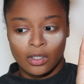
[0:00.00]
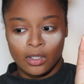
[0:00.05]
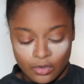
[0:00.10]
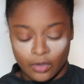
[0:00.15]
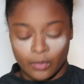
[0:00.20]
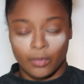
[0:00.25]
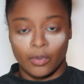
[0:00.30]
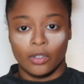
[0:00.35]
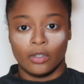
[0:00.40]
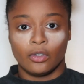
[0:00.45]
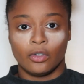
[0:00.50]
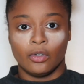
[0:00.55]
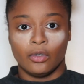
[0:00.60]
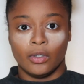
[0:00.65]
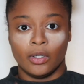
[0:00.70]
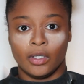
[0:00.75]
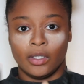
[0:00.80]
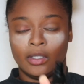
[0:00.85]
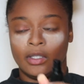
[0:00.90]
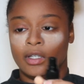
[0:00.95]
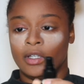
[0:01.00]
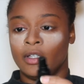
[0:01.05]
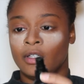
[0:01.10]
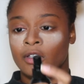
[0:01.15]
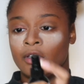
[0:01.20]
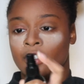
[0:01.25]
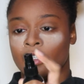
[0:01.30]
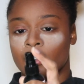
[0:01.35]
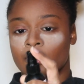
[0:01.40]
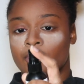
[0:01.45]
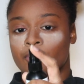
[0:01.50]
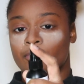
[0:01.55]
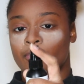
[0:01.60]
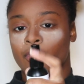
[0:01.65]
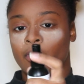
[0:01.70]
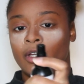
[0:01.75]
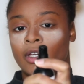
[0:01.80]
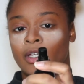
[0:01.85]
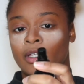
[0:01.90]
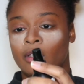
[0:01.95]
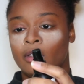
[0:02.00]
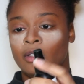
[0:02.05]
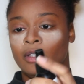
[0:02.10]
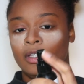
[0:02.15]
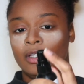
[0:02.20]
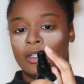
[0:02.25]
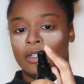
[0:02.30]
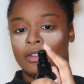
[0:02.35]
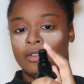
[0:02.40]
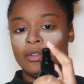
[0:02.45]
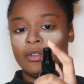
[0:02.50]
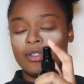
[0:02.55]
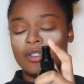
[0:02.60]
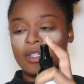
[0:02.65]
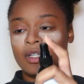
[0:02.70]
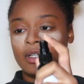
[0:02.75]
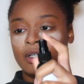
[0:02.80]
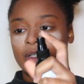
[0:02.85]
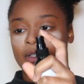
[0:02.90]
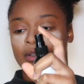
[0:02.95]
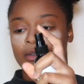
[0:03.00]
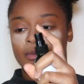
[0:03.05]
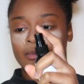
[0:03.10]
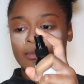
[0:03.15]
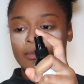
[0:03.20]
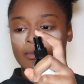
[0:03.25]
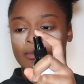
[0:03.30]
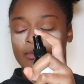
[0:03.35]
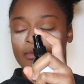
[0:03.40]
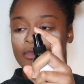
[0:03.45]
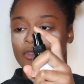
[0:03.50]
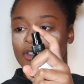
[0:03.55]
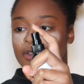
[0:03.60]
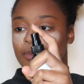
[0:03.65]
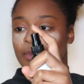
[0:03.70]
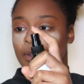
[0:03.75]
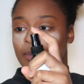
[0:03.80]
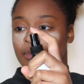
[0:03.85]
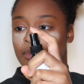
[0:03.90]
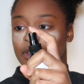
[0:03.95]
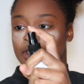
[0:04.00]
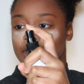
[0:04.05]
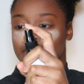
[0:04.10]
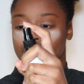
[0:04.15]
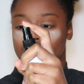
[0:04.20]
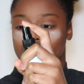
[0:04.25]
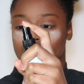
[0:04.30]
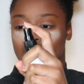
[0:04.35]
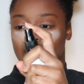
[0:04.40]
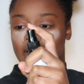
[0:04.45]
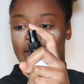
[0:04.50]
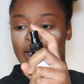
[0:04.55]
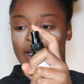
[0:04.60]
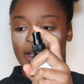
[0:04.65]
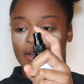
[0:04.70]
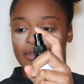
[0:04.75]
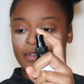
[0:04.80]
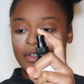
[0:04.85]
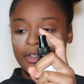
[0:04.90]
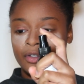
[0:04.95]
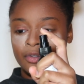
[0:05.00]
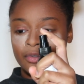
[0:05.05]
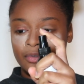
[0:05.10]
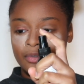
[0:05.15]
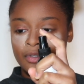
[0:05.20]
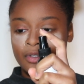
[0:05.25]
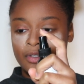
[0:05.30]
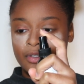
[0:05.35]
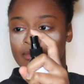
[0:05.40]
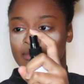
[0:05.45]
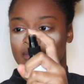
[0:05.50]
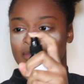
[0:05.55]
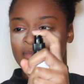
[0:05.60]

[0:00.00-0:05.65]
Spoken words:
So I'm gonna go ahead and spray the other side of my brush that I haven't used.